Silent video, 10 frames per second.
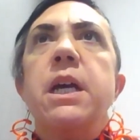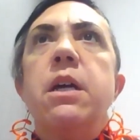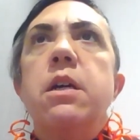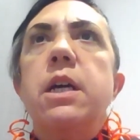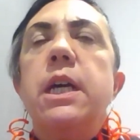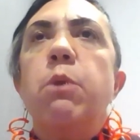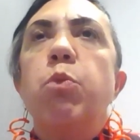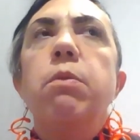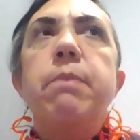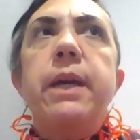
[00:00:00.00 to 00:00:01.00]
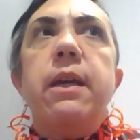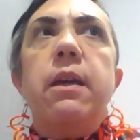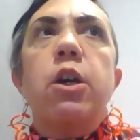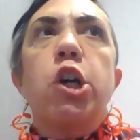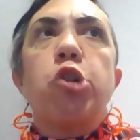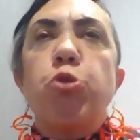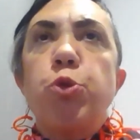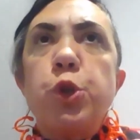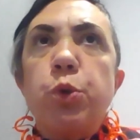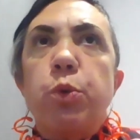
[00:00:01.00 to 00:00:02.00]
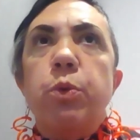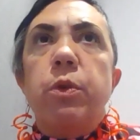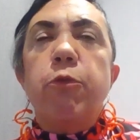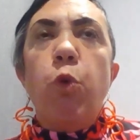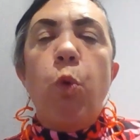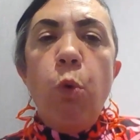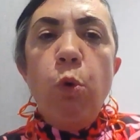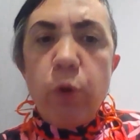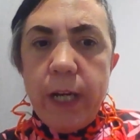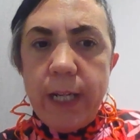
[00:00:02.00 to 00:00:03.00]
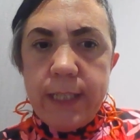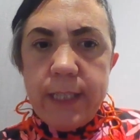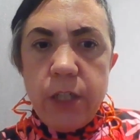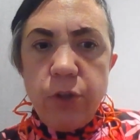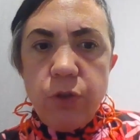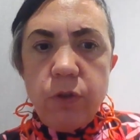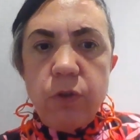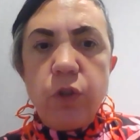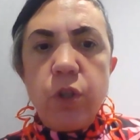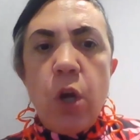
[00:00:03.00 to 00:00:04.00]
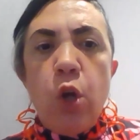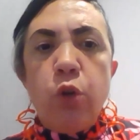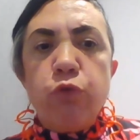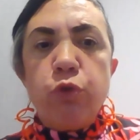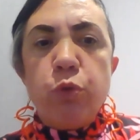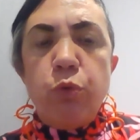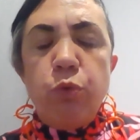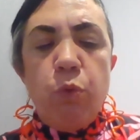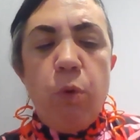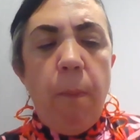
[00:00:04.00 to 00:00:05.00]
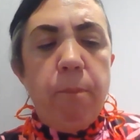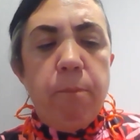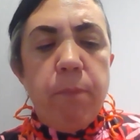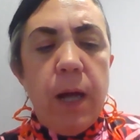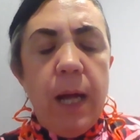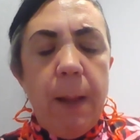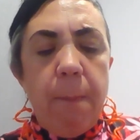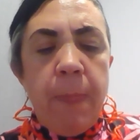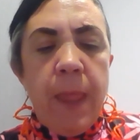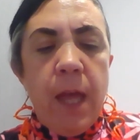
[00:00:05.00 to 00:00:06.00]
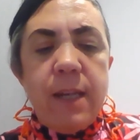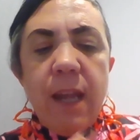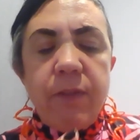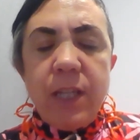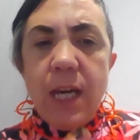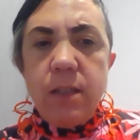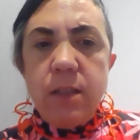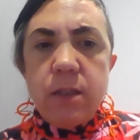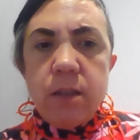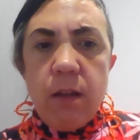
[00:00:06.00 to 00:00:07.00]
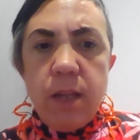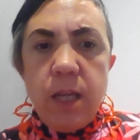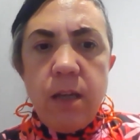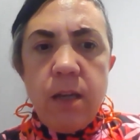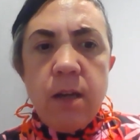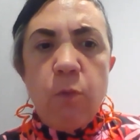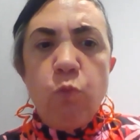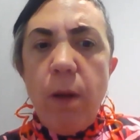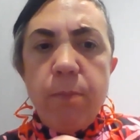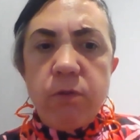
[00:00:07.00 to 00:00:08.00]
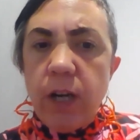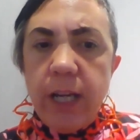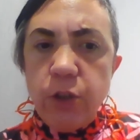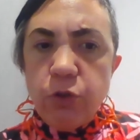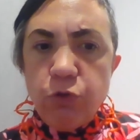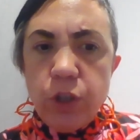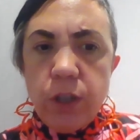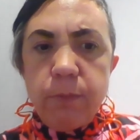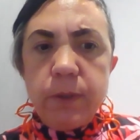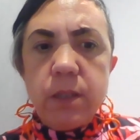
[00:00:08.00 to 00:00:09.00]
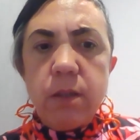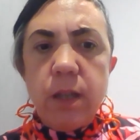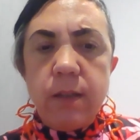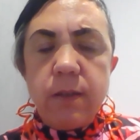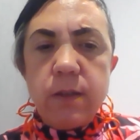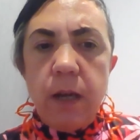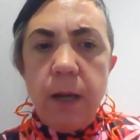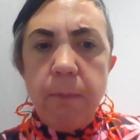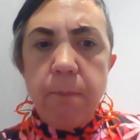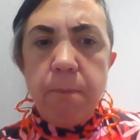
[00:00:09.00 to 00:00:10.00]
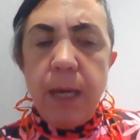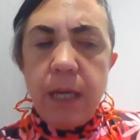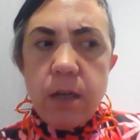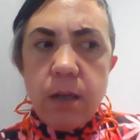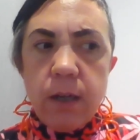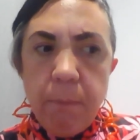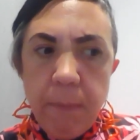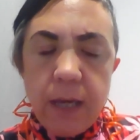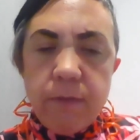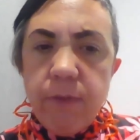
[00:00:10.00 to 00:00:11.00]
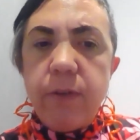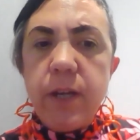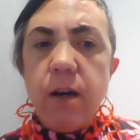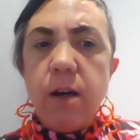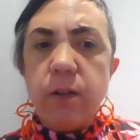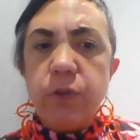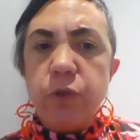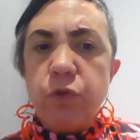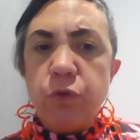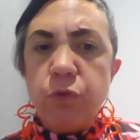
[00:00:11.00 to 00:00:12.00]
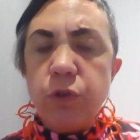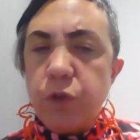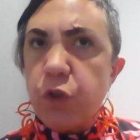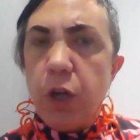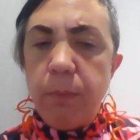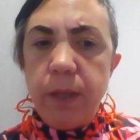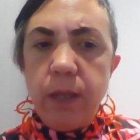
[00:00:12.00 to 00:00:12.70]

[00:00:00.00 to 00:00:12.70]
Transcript: it will be crucial for all organizations to navigate the web of relationships that can make very hard to determine